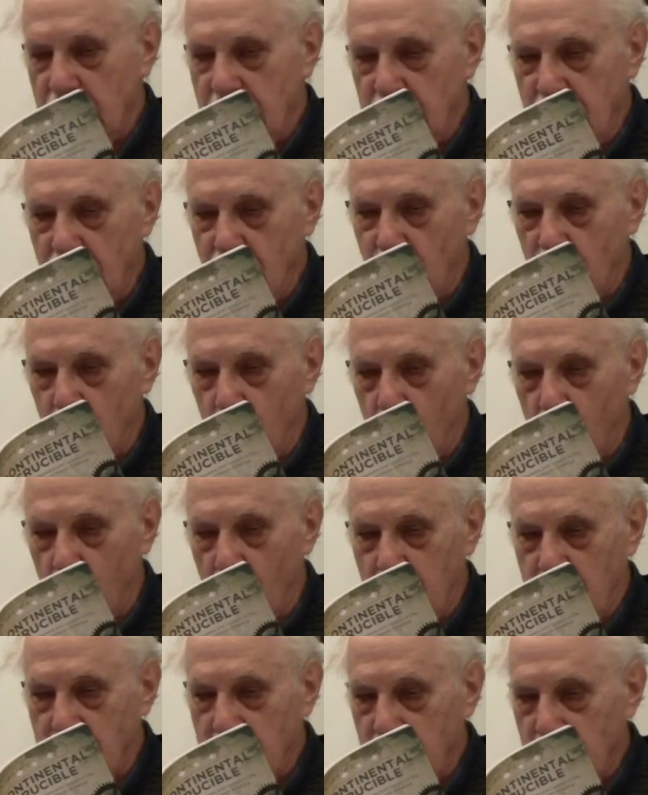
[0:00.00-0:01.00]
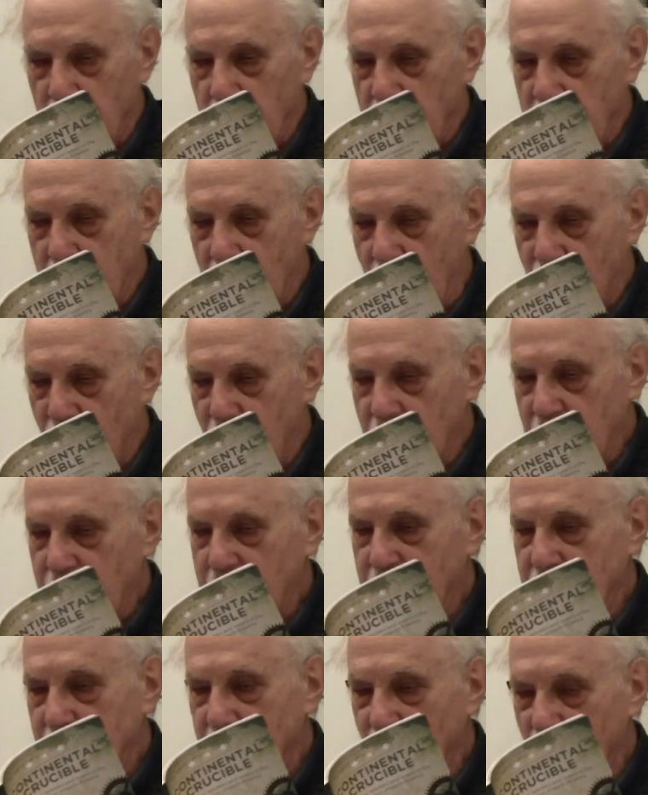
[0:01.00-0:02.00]
didn't want to have
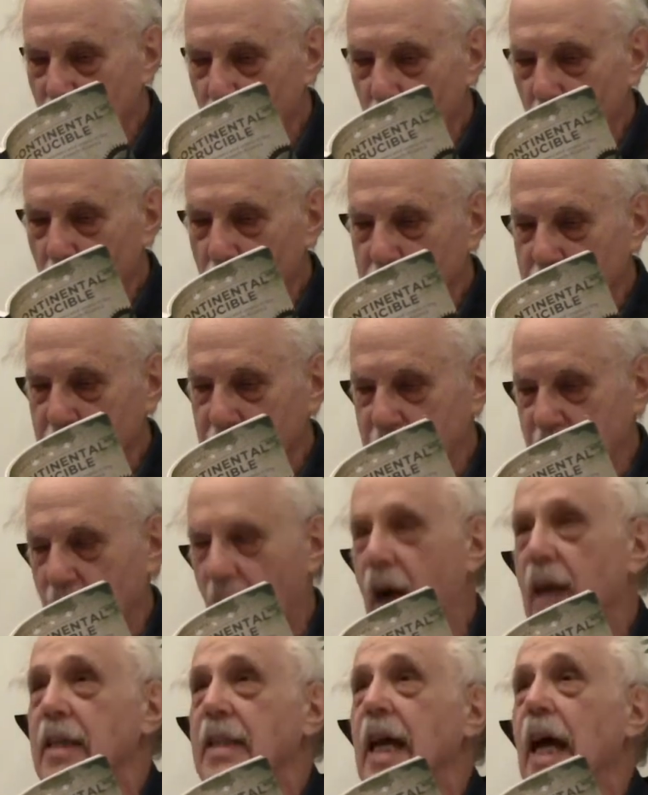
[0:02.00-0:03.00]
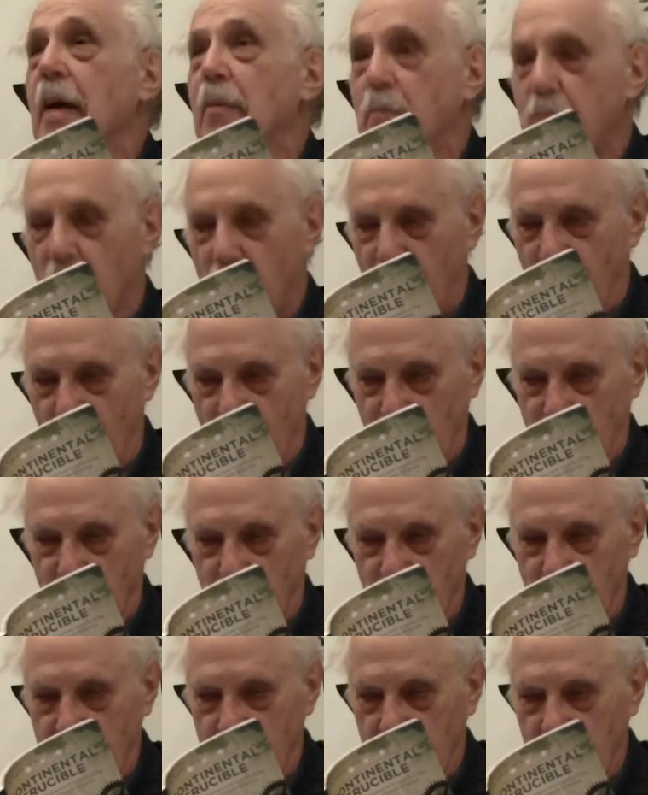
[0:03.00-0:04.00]
anything to do with these goddamn
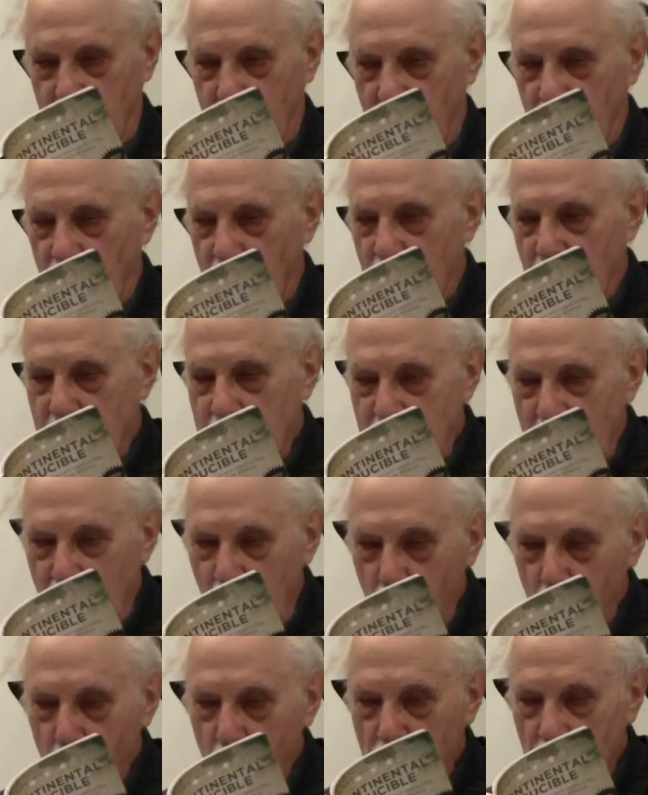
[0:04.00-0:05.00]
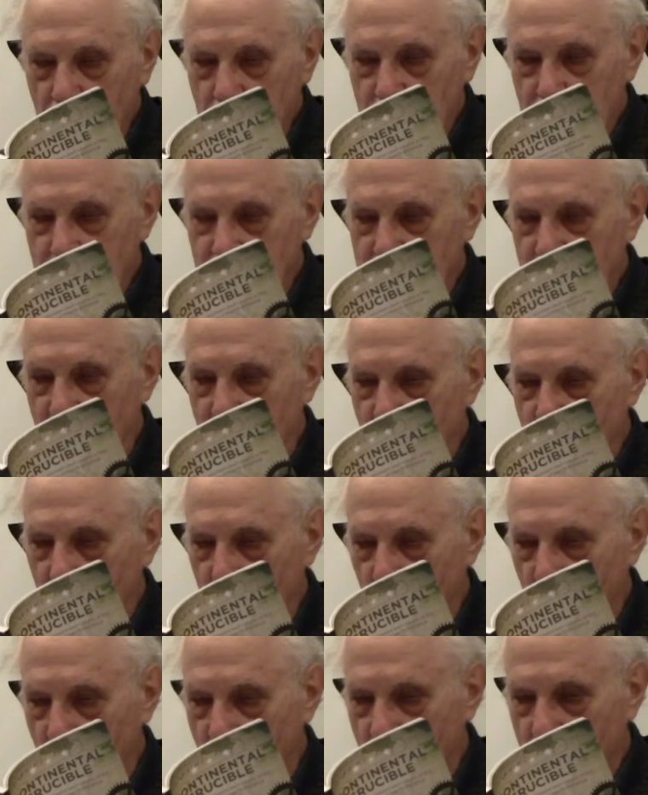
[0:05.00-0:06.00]
professors. Now we understand
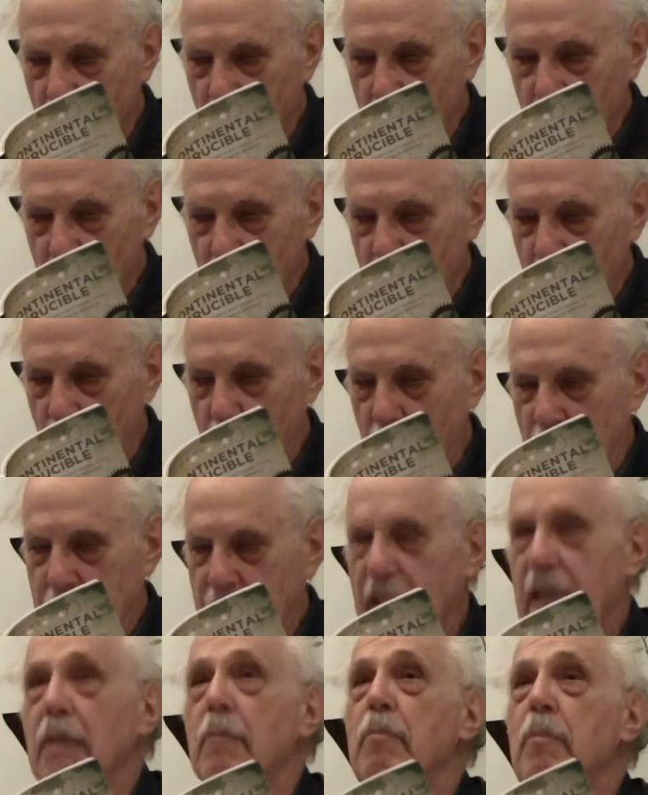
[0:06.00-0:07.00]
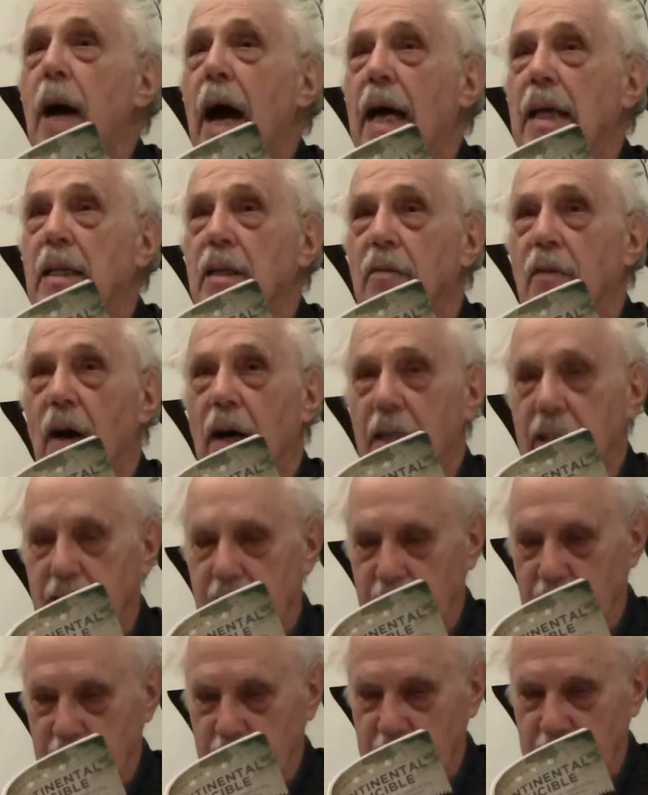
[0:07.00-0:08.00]
more about the impact of
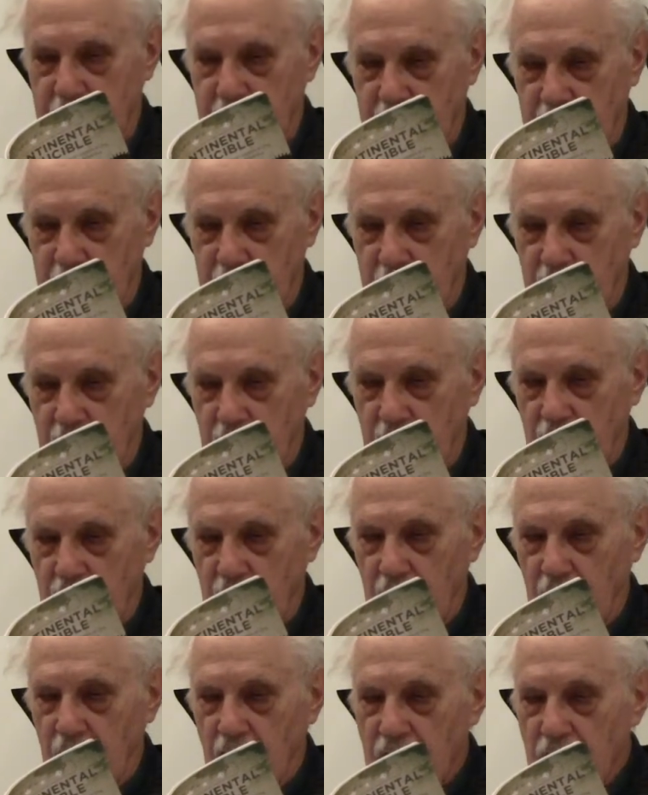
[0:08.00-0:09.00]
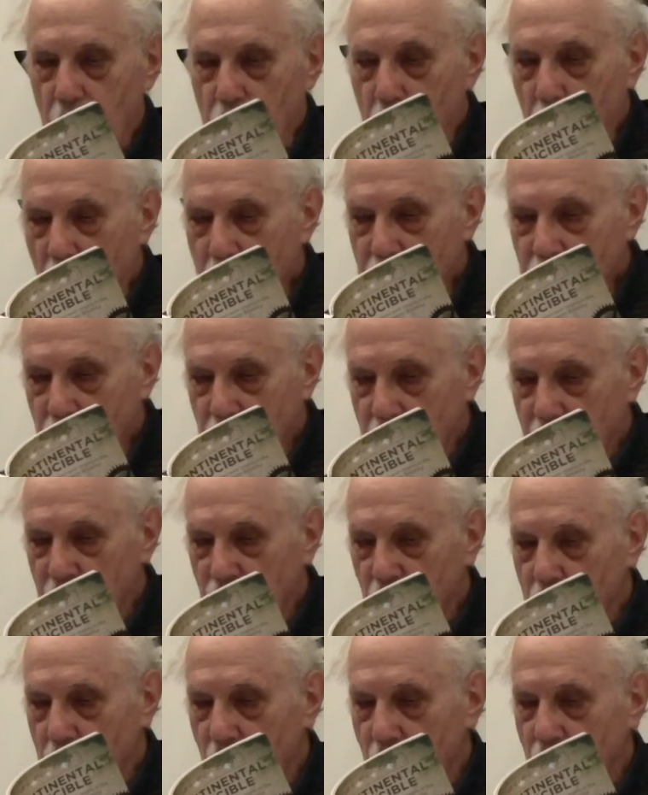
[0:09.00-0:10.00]
ideas." The budget of
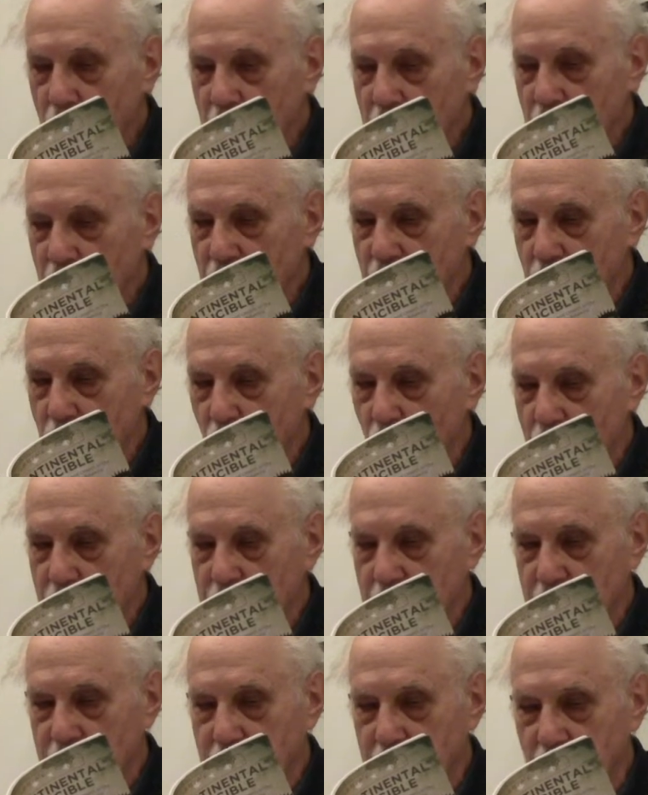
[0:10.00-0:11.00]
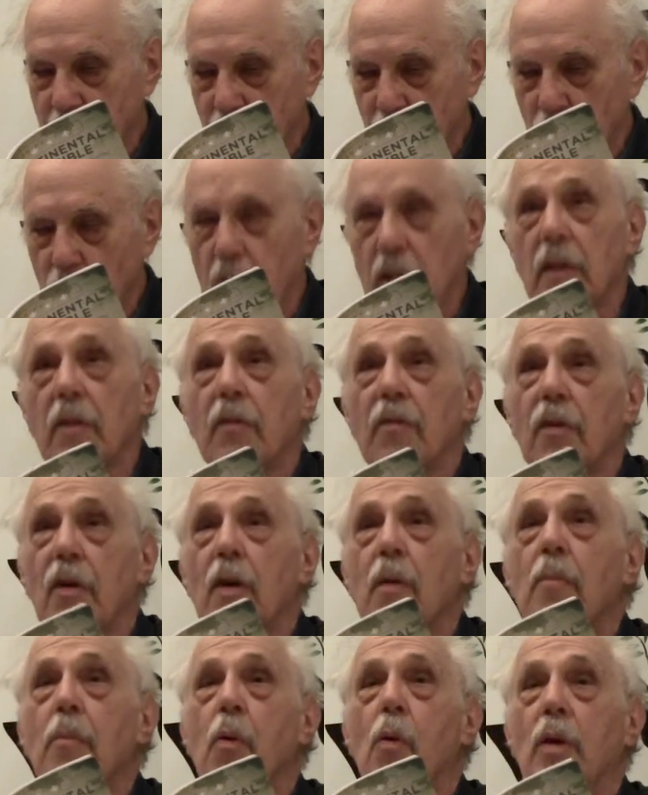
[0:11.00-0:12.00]
the American Enterprise Institute, a
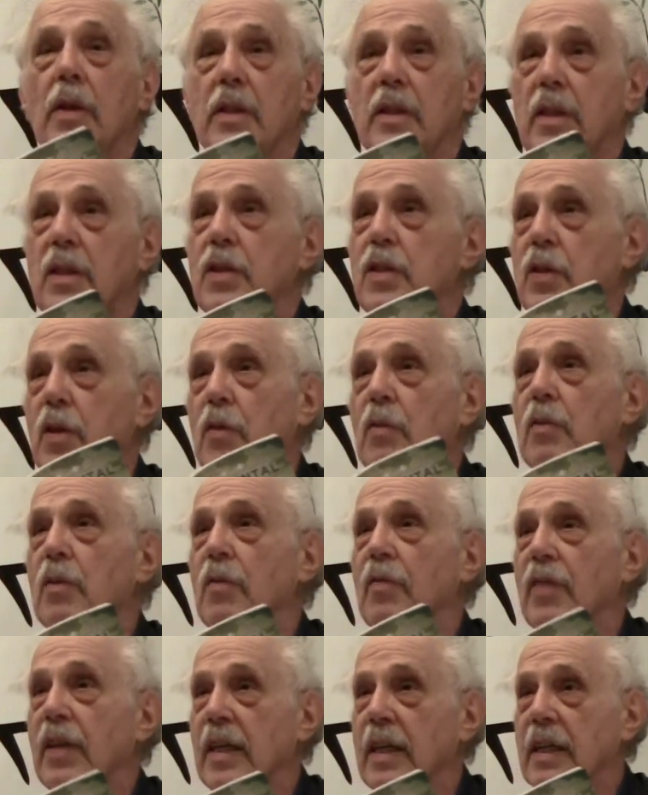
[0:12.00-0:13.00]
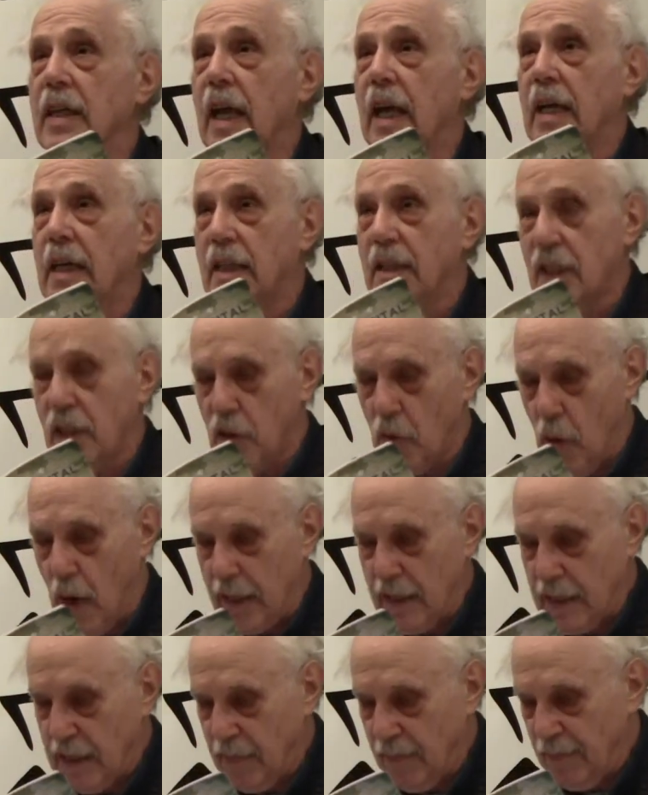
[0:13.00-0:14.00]
very important conservative think tank in the
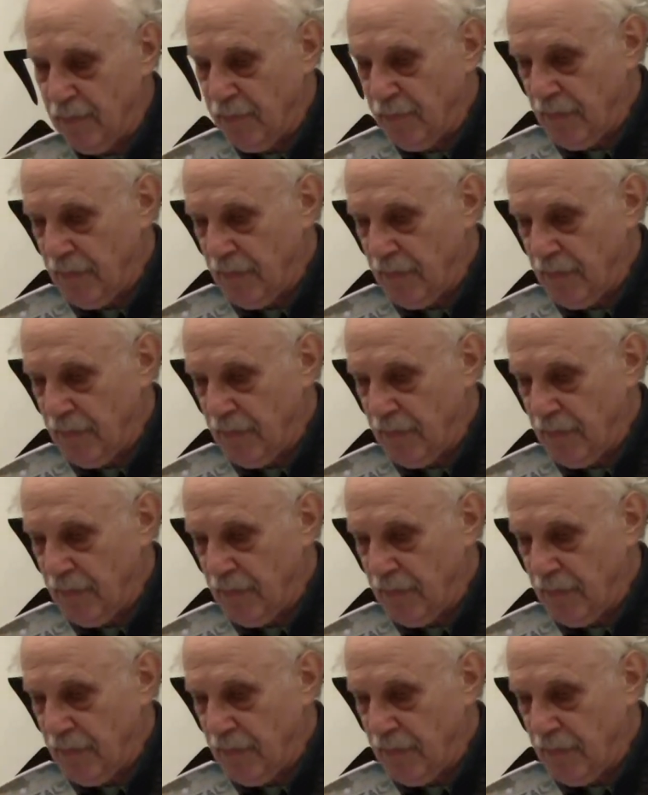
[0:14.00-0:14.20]
US,